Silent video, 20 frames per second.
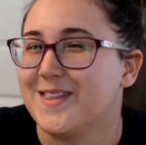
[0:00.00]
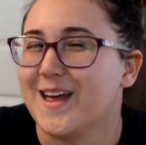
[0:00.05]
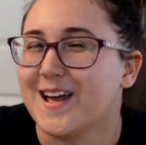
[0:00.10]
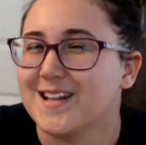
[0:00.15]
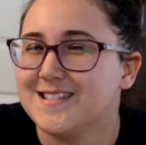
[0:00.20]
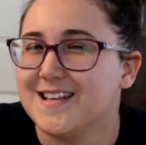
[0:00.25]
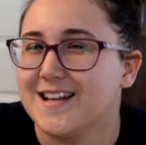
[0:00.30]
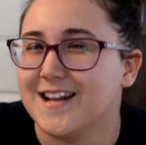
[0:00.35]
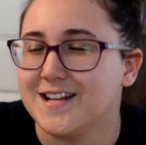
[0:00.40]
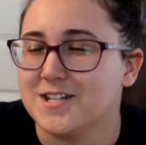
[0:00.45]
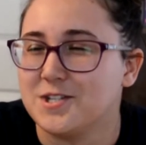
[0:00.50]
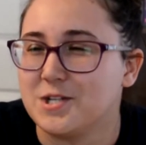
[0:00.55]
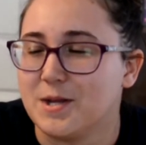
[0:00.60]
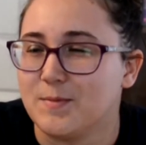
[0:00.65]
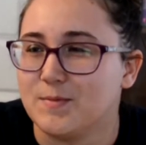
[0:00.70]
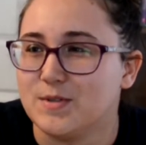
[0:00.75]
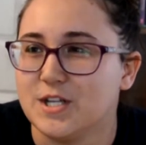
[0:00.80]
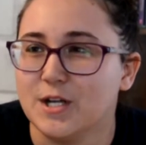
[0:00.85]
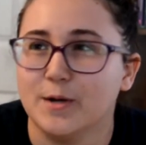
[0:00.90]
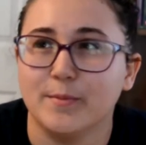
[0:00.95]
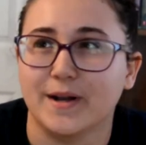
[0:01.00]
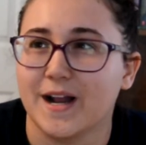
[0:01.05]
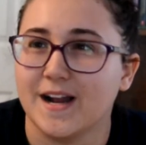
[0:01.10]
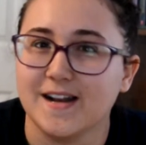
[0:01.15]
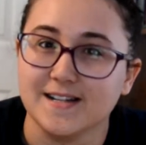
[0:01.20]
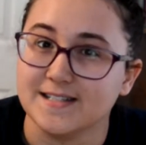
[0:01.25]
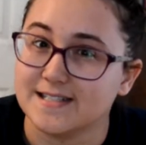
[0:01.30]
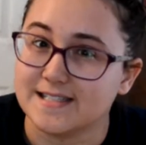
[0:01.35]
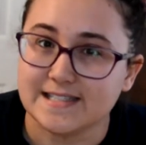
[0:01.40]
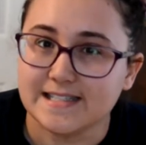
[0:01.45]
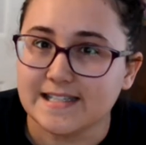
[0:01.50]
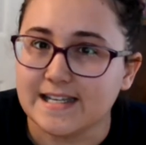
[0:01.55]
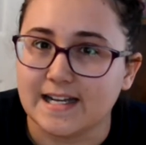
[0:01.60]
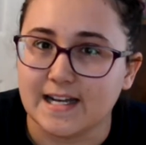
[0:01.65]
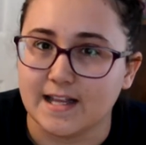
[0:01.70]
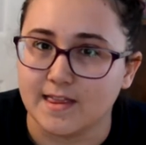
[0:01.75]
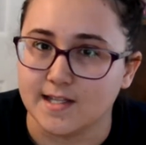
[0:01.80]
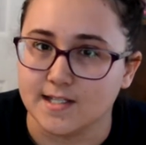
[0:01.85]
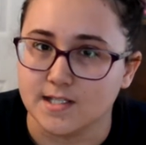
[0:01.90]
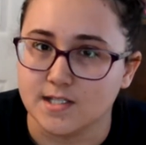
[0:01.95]
That's at H&M too, but I didn't see it
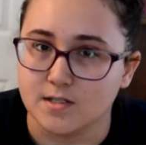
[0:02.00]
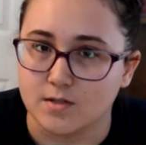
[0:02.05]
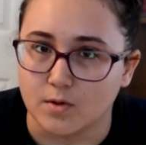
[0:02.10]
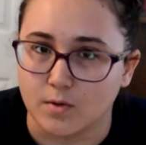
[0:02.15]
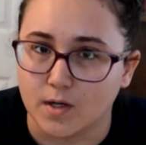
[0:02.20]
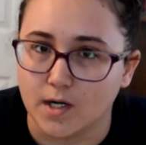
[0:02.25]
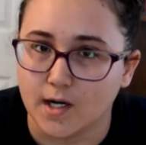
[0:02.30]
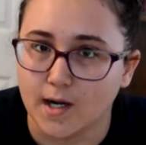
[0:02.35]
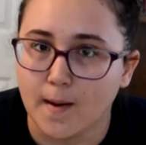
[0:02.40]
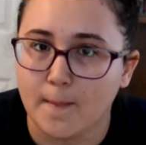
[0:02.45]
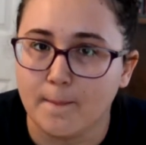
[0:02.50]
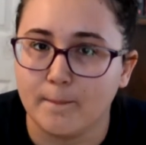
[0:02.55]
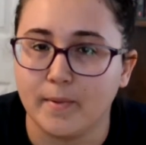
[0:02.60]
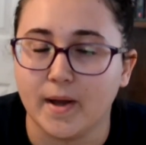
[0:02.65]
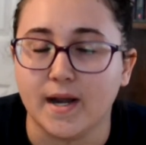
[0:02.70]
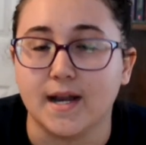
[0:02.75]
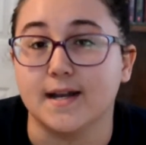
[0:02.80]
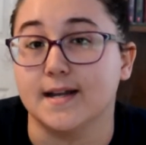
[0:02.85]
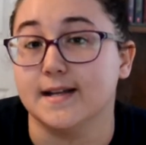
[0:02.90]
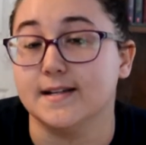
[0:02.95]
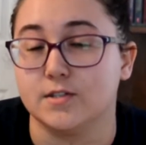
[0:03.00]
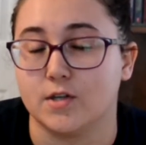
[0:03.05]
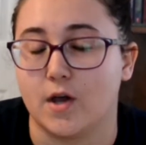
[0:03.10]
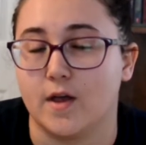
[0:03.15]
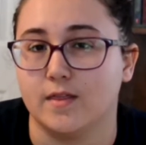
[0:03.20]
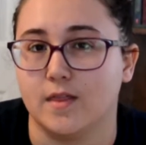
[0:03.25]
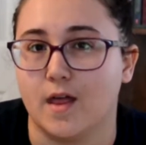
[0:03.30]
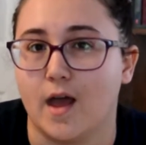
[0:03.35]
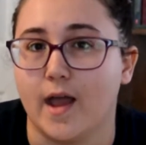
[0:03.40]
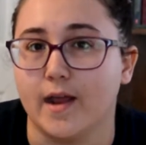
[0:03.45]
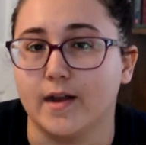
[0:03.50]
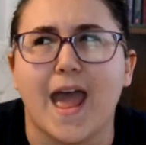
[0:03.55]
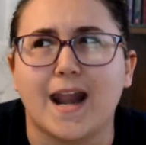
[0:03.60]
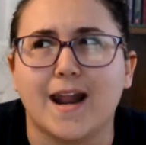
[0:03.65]
in the store, but it is online.